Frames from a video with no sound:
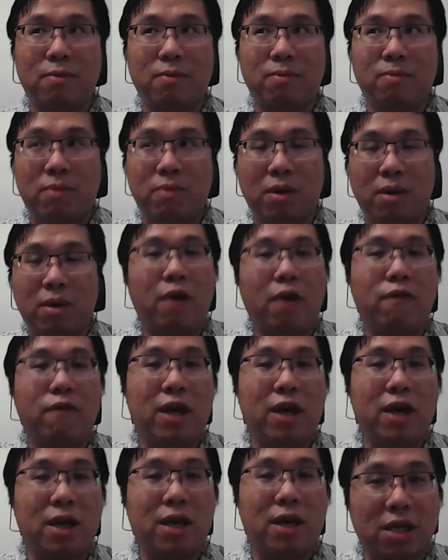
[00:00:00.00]
healthcare
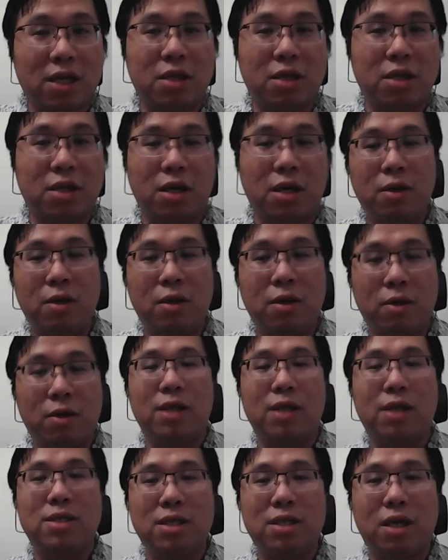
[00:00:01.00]
sector, you can see
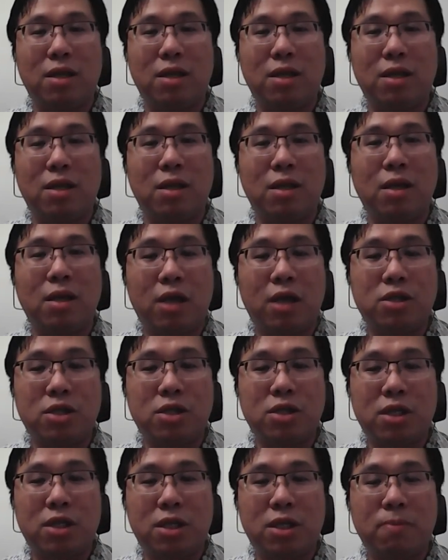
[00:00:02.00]
that
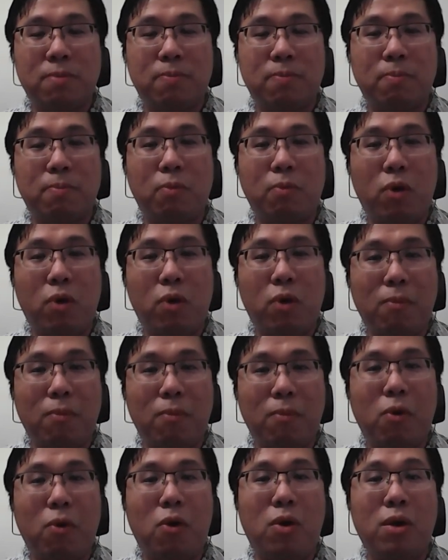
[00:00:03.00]
actually more and
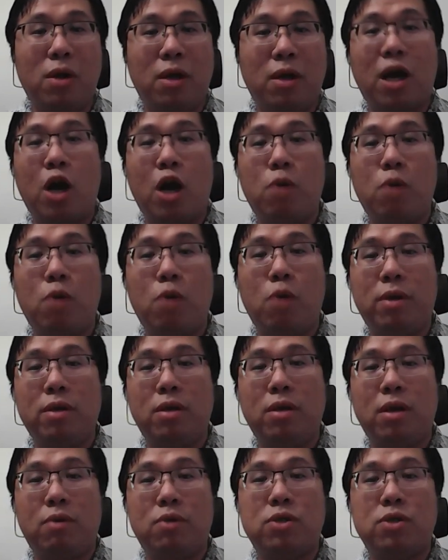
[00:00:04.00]
more government
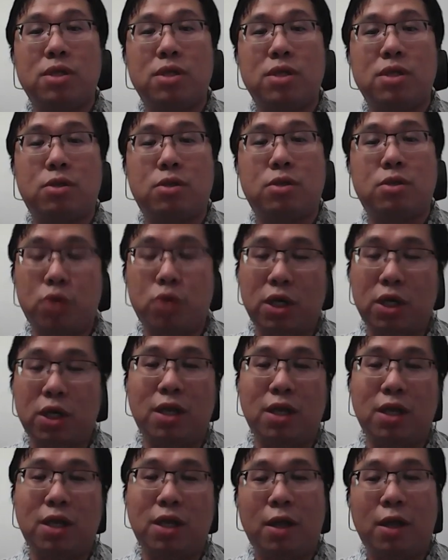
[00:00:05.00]
resources drain.
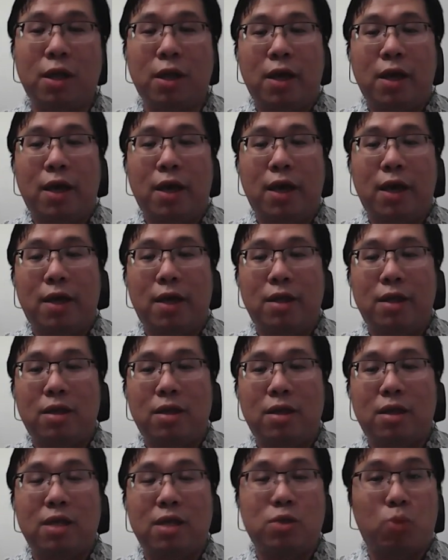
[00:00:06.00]
And that's
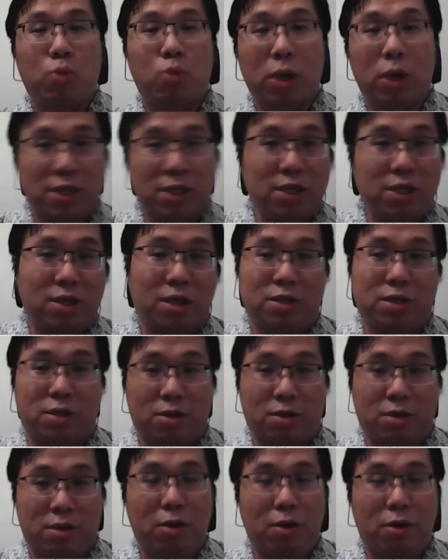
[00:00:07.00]
why you see there's a
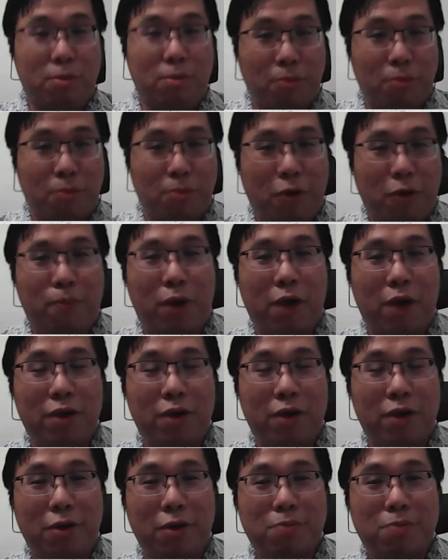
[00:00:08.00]
lot more private
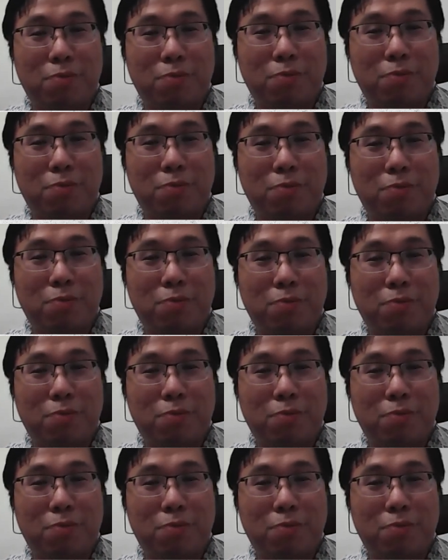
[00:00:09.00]
hospital.